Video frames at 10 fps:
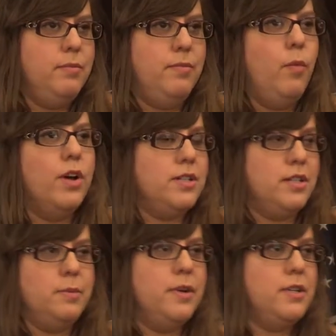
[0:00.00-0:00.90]
wanting
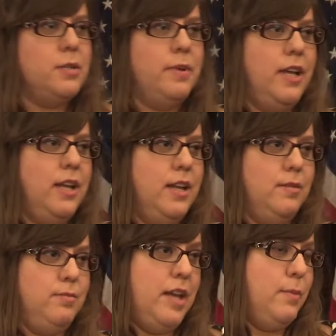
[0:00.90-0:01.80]
to participate
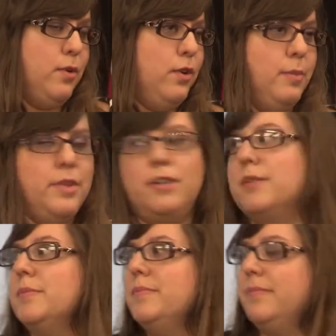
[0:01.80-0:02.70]
in that program that
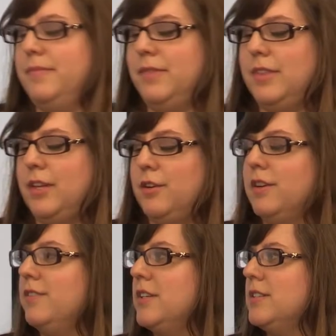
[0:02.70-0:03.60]
you're
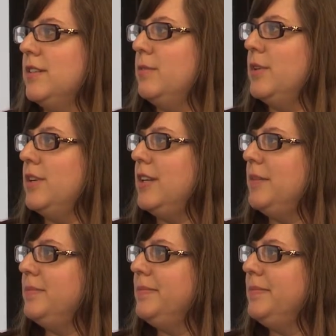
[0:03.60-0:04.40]
giving to the community.